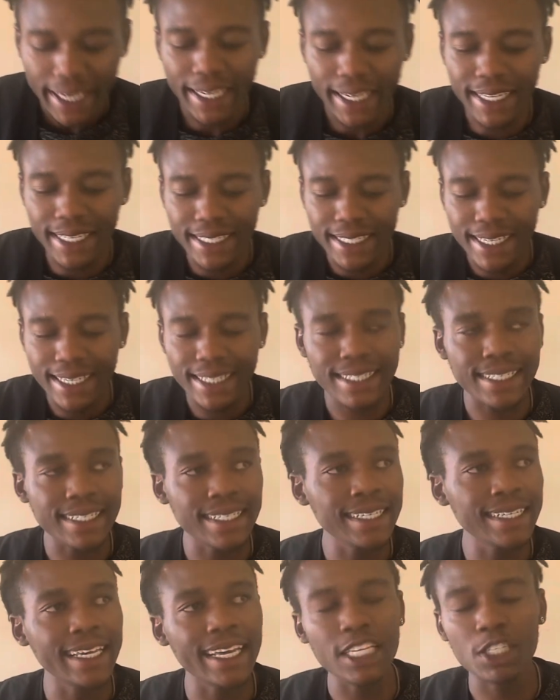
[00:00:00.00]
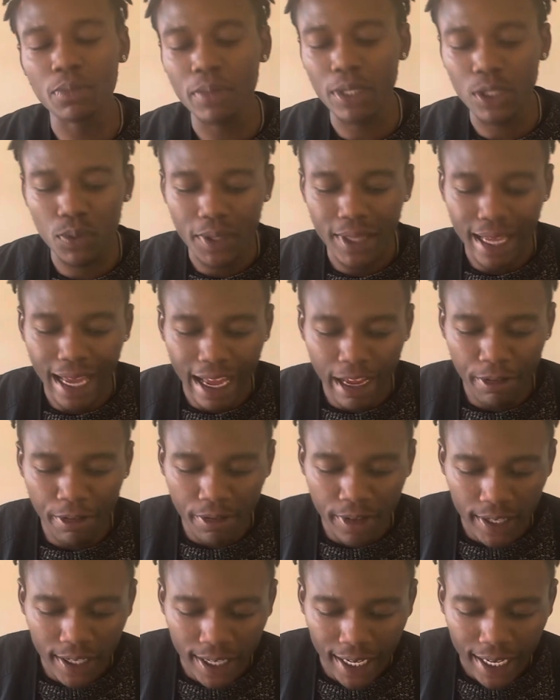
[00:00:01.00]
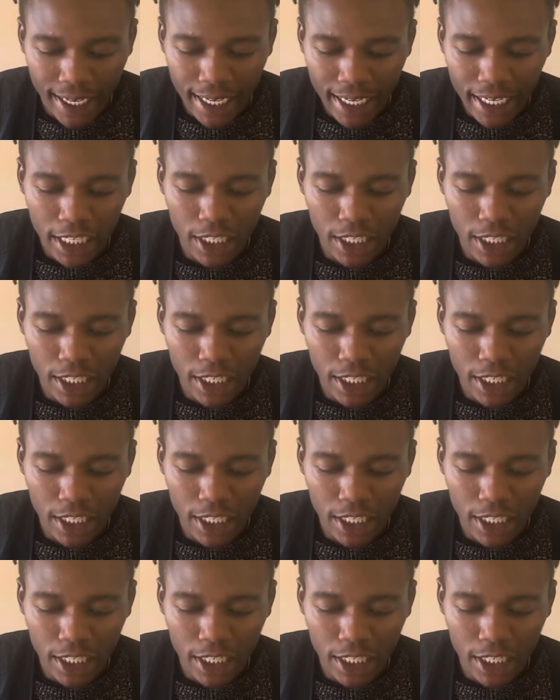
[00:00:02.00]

India's engagement with Africa